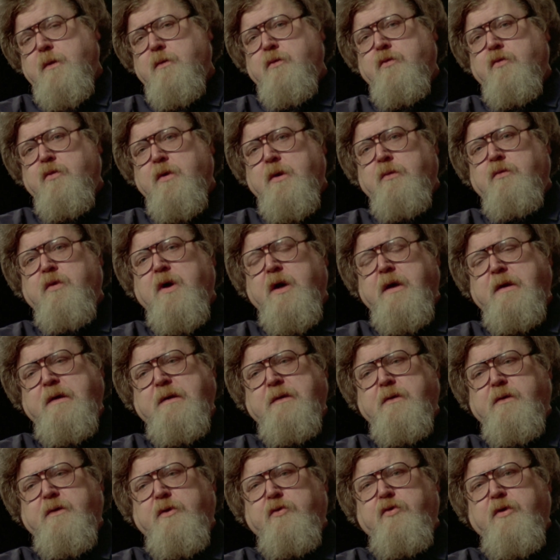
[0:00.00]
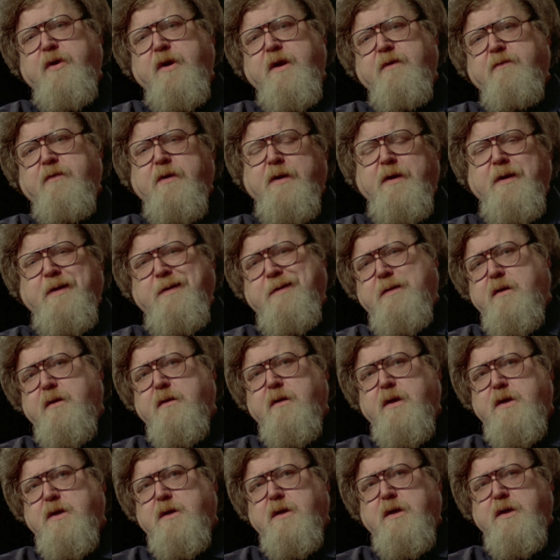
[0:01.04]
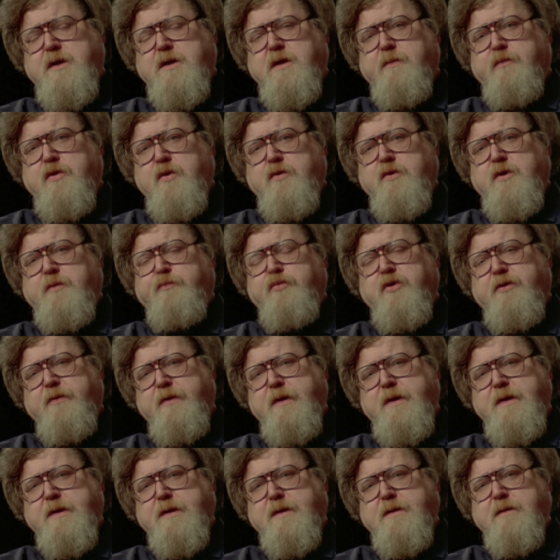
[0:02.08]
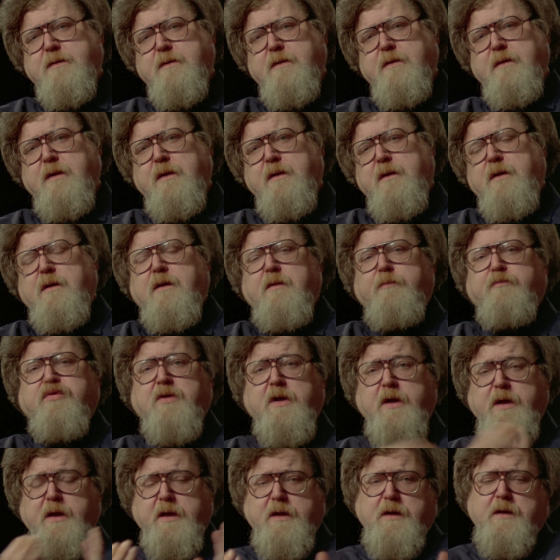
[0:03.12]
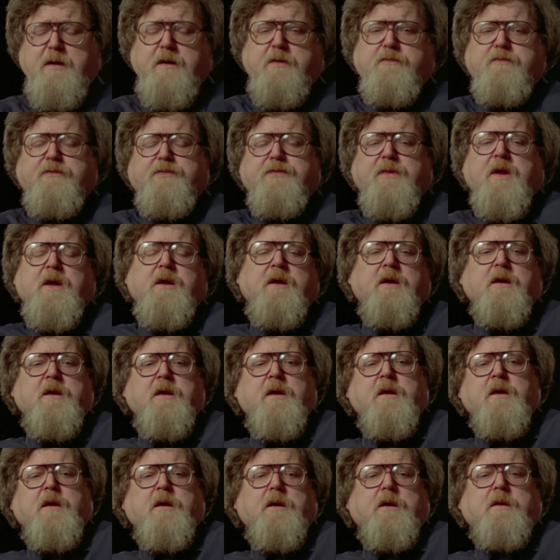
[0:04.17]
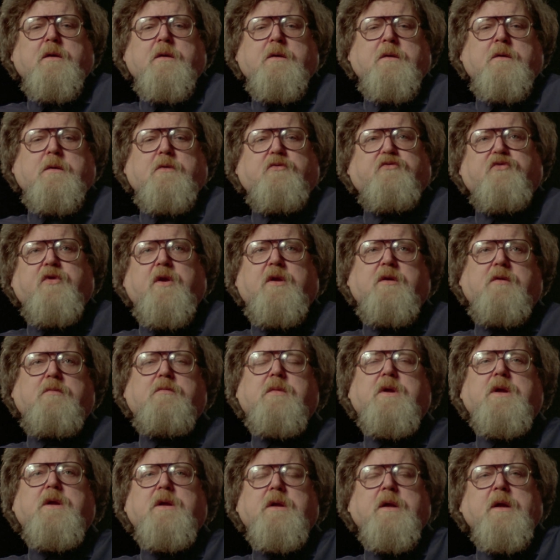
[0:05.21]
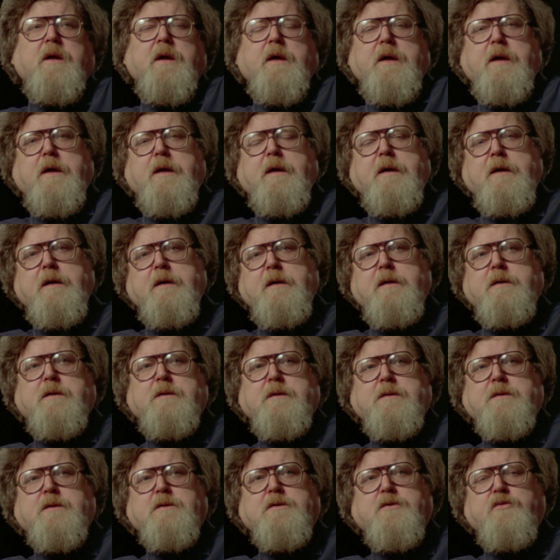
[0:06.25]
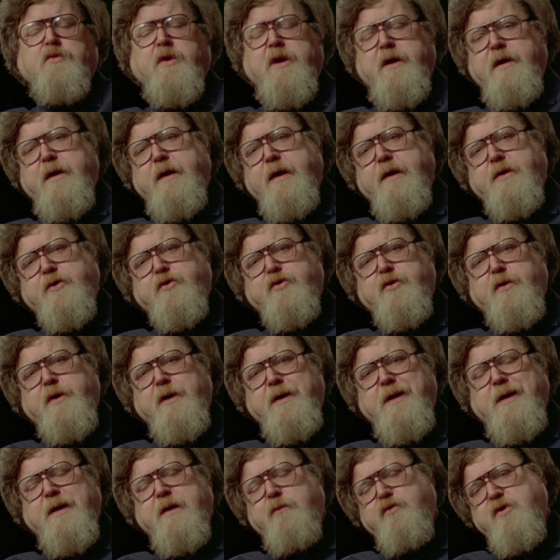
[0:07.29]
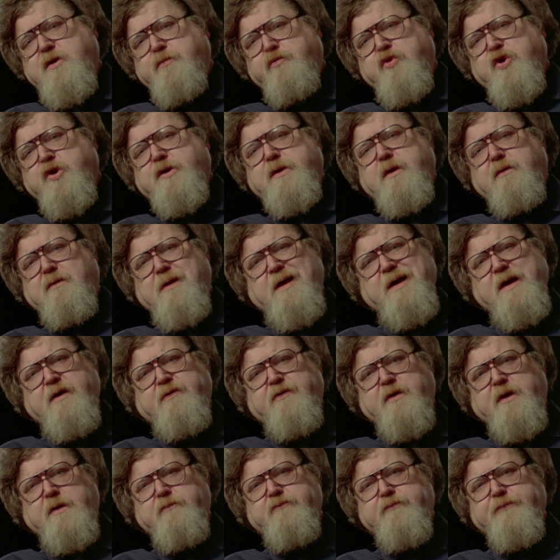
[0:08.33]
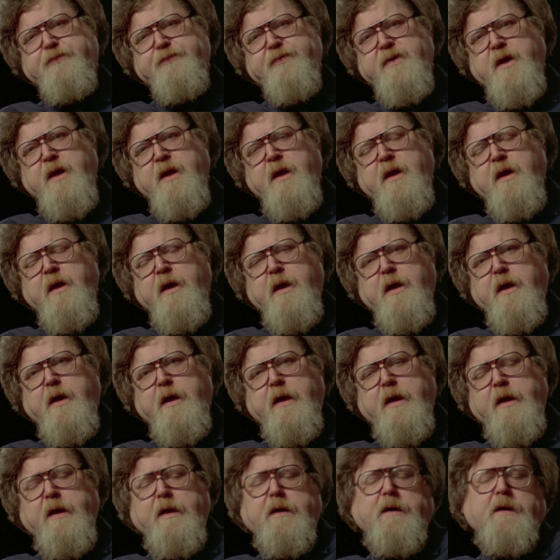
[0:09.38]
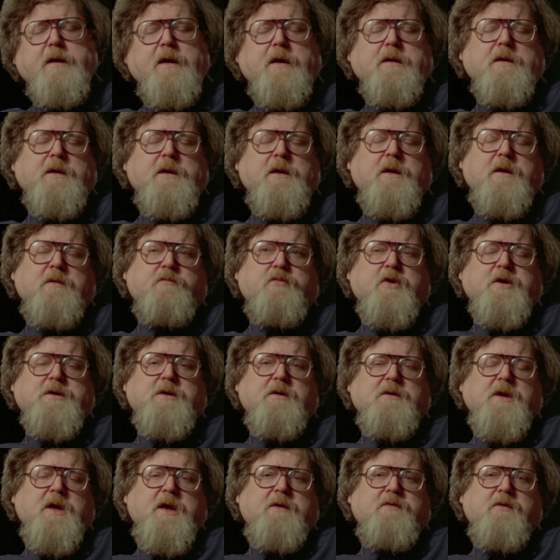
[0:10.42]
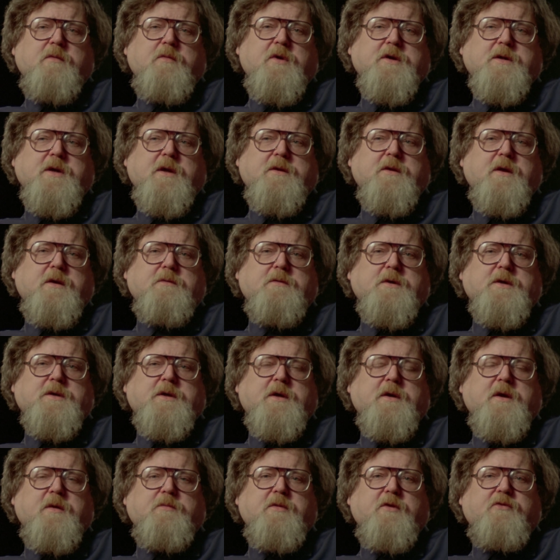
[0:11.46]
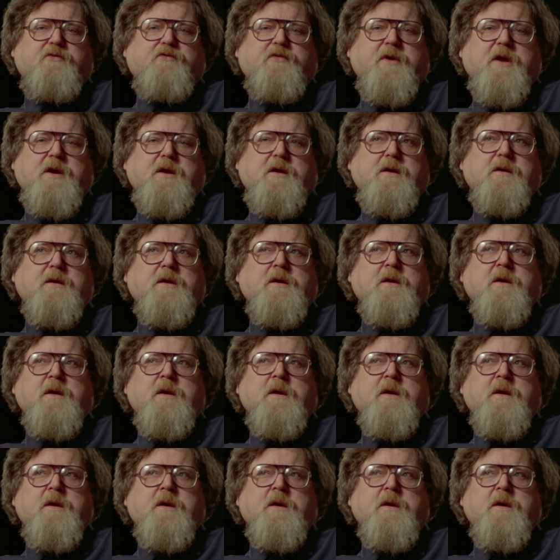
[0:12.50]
while you would never dare, I suppose, put this in a play or a film, what I actually did was burst up laughing. And I didn't burst up laughing because I thought it was terribly funny.